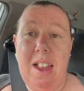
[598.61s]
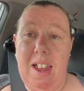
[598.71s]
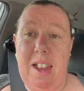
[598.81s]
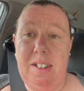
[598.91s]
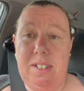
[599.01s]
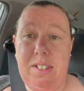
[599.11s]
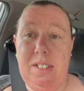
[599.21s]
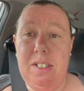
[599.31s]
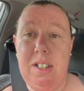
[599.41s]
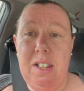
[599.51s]

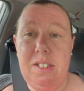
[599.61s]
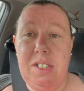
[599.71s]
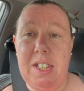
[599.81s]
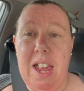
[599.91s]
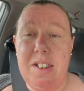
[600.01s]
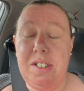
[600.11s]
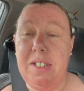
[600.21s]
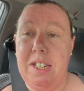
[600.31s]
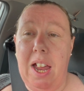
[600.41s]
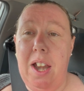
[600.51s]
and to get
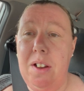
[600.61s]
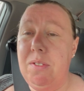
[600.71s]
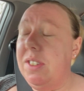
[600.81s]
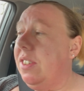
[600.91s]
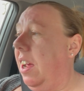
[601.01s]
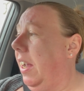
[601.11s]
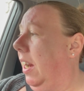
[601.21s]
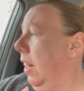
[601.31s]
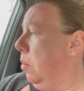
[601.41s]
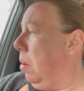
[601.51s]
yellow
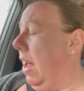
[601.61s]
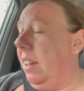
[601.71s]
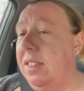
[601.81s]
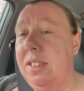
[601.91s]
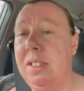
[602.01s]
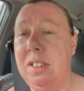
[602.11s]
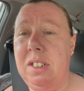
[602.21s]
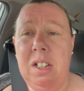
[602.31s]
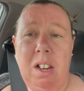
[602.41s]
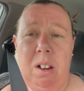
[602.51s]
recycling bags.
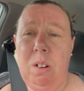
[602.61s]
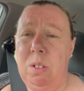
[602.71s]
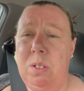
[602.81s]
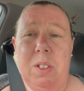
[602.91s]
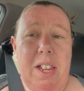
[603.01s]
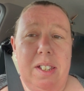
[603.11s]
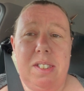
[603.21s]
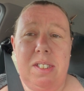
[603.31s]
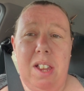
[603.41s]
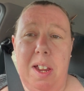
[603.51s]
Oh, the
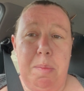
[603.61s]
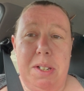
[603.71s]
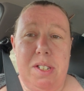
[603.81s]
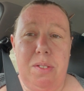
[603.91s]
excitement